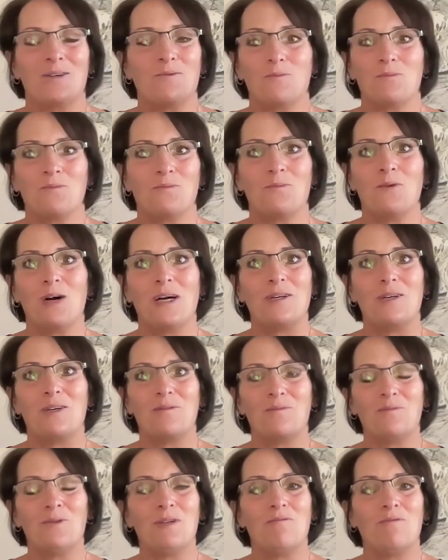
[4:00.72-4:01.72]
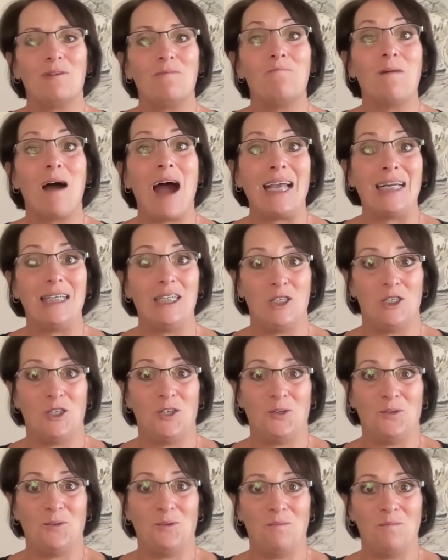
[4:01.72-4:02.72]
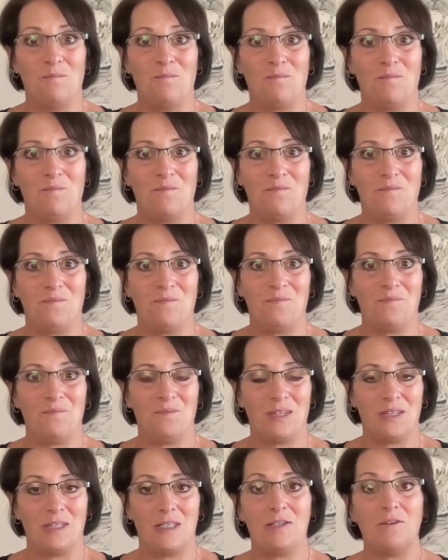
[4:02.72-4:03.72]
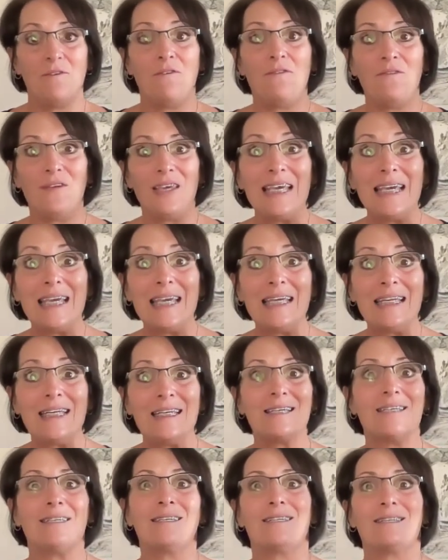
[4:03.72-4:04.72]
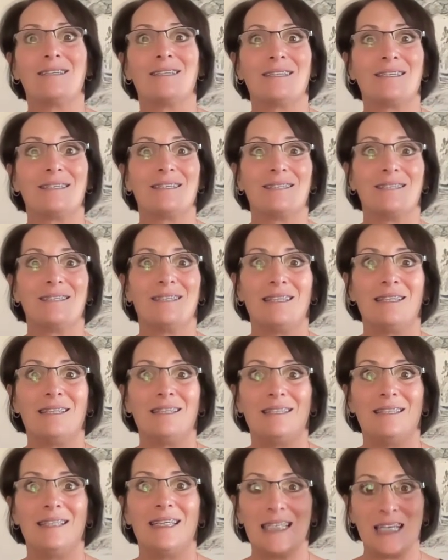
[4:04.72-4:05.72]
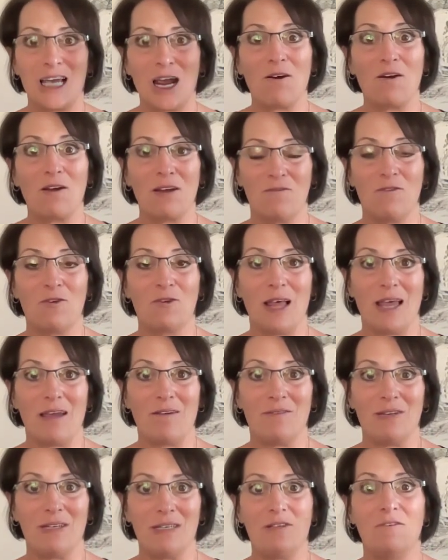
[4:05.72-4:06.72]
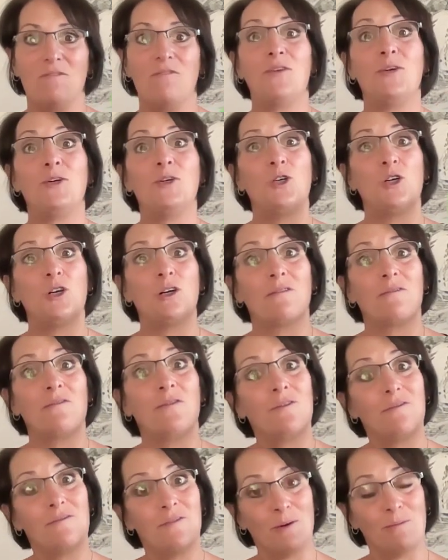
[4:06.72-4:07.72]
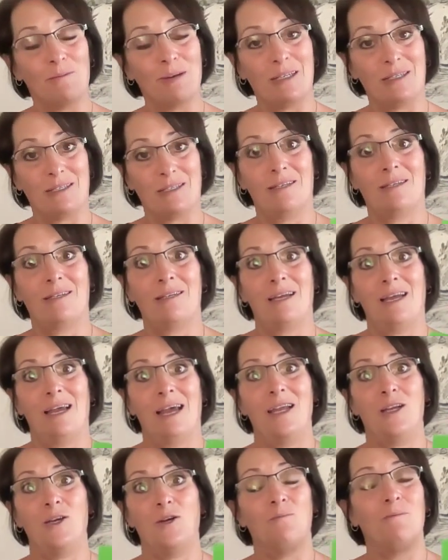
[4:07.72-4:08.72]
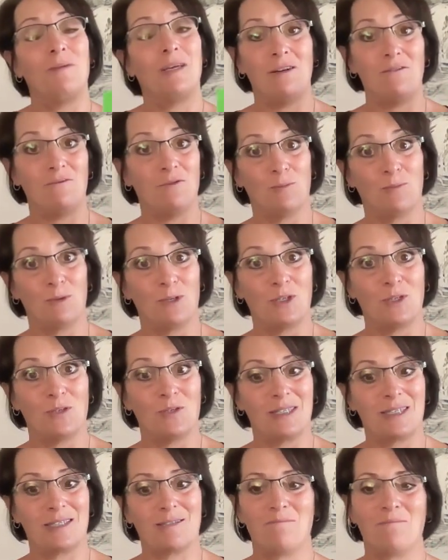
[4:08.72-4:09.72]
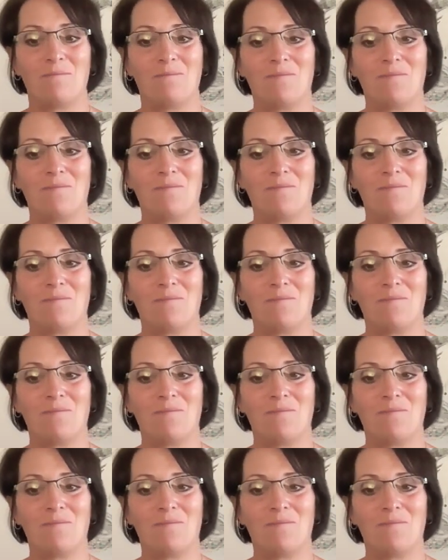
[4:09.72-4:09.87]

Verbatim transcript: what would remind you to feed this area of your life, to feel your fulfillment and your meaningful pursuits?